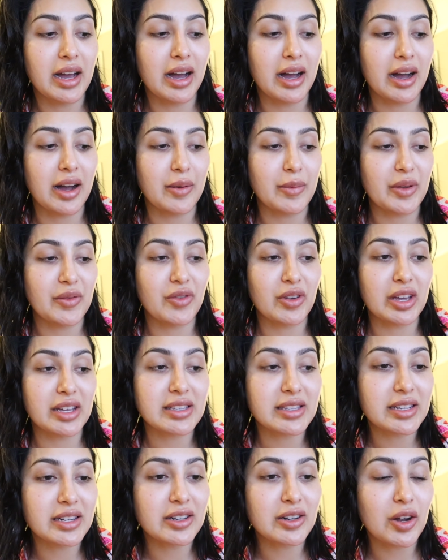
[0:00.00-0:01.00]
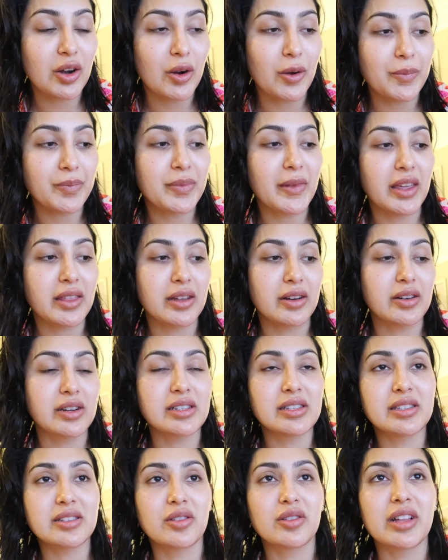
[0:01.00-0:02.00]
Um, if you guys didn't know, there
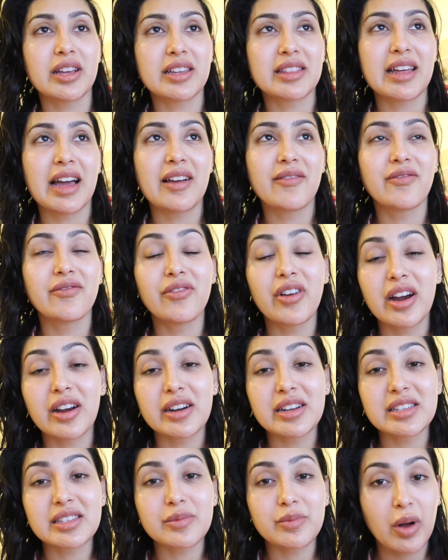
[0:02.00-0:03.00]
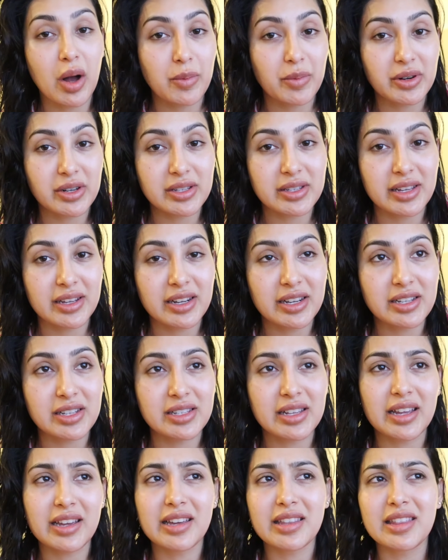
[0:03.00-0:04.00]
is still like that very small percentage.
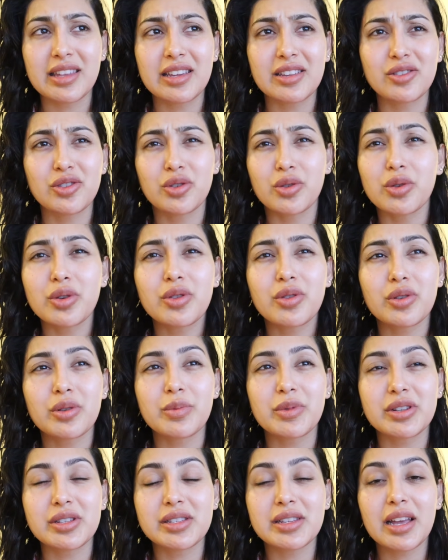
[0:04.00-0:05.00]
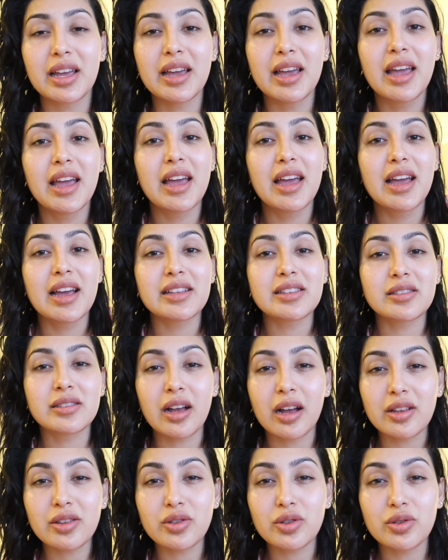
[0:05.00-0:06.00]
It's like I think two or three percent. It's
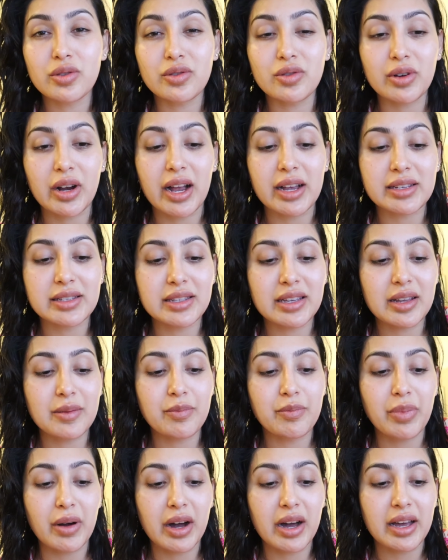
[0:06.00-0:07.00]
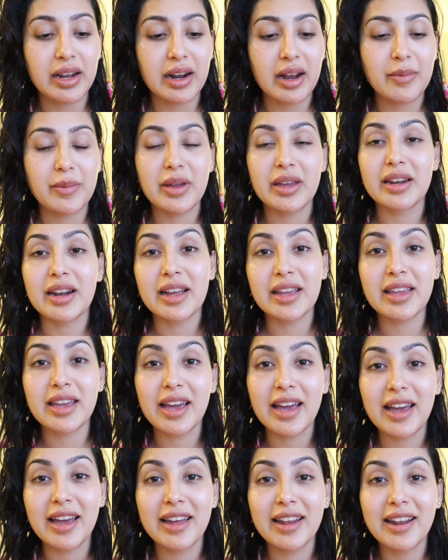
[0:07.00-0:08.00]
not too drastic, but I mean I
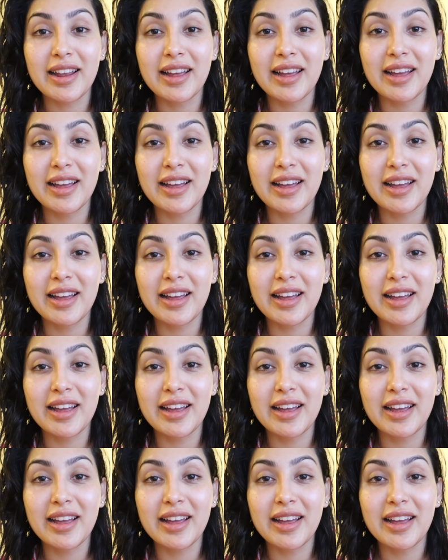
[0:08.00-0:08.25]
can't